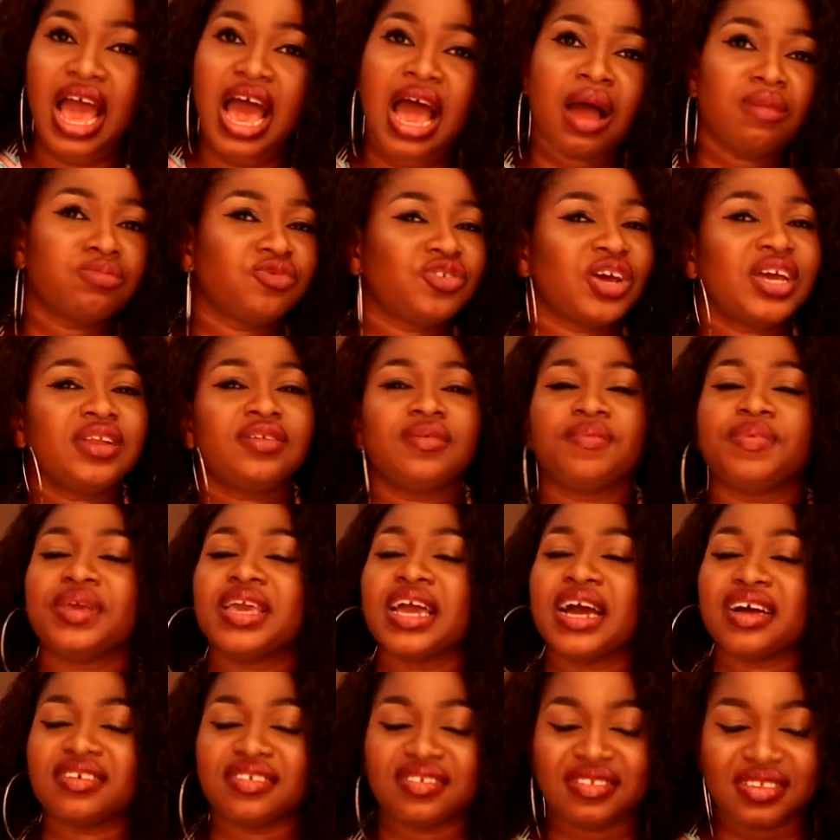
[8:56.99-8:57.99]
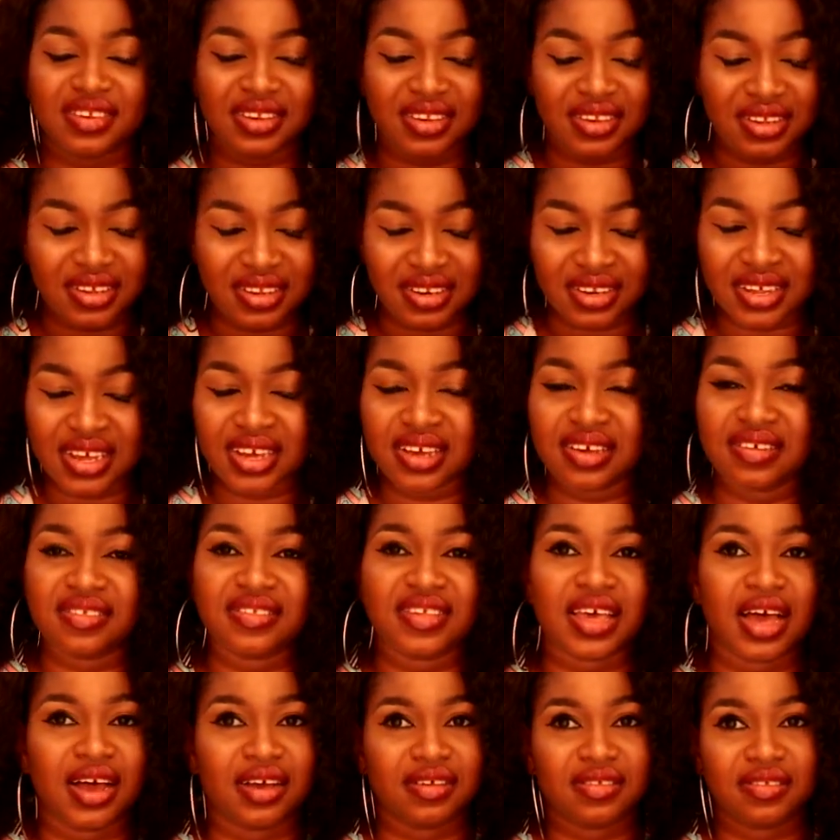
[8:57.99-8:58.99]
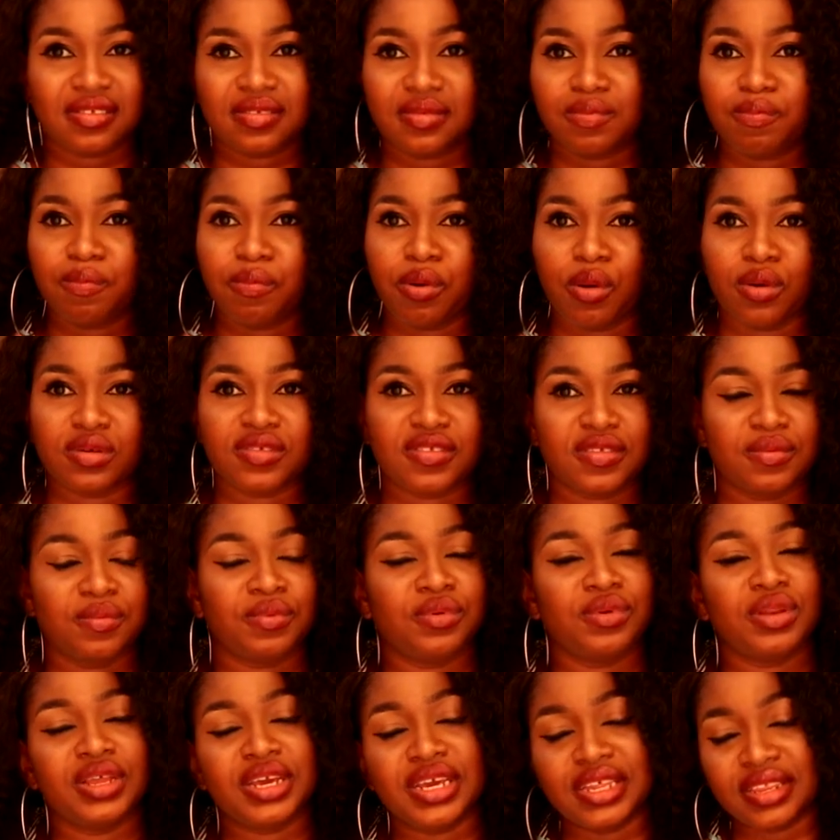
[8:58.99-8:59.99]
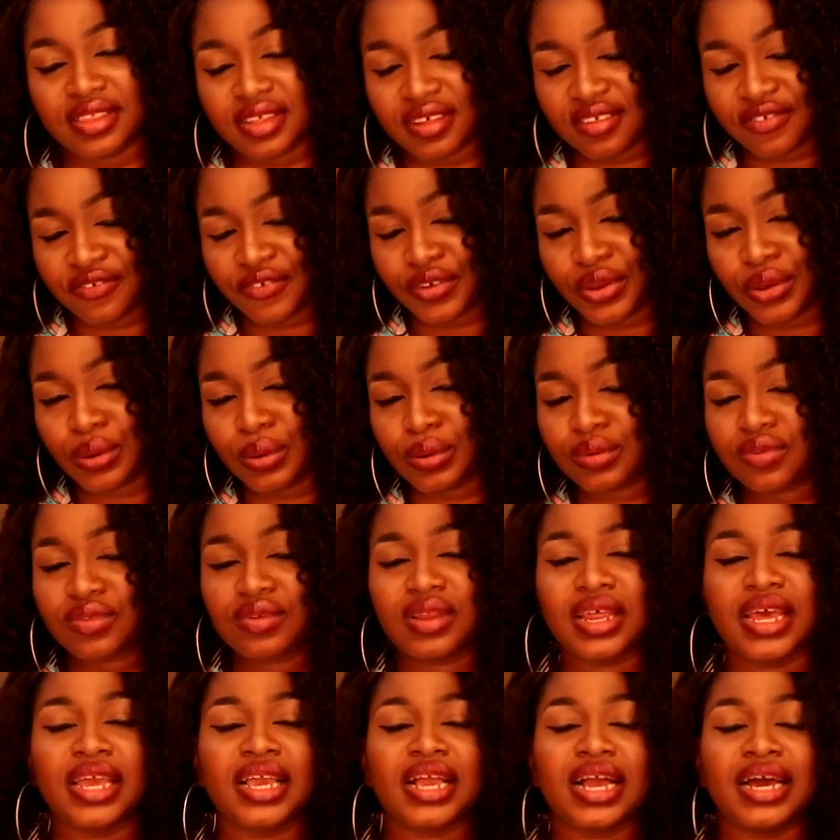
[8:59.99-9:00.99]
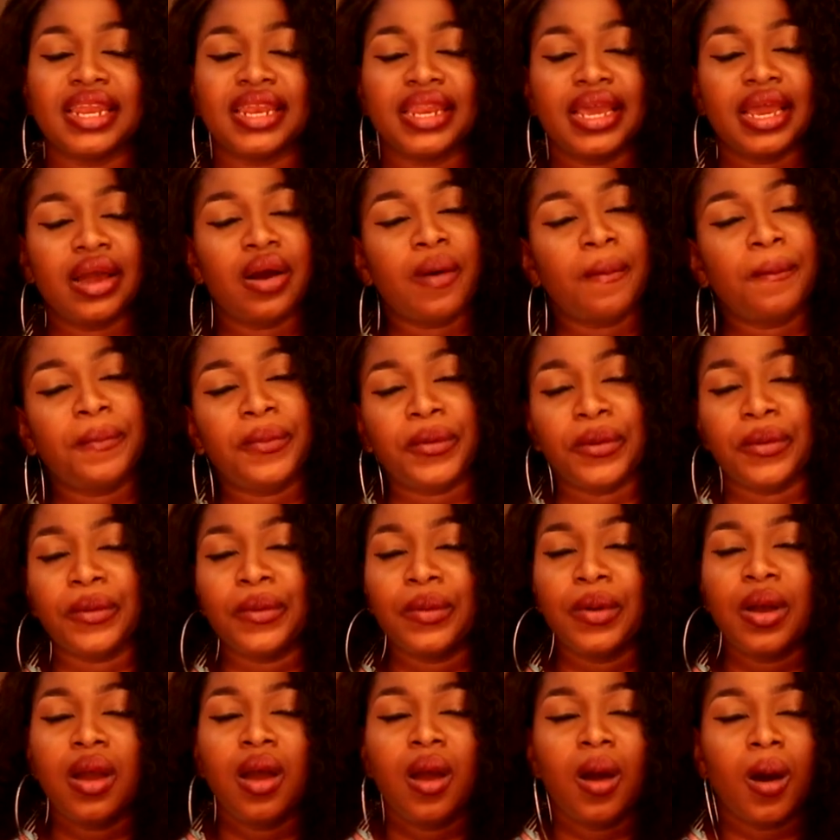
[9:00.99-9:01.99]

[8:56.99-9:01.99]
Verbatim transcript: I'm trying to be as detailed as possible in this video so that it can help you.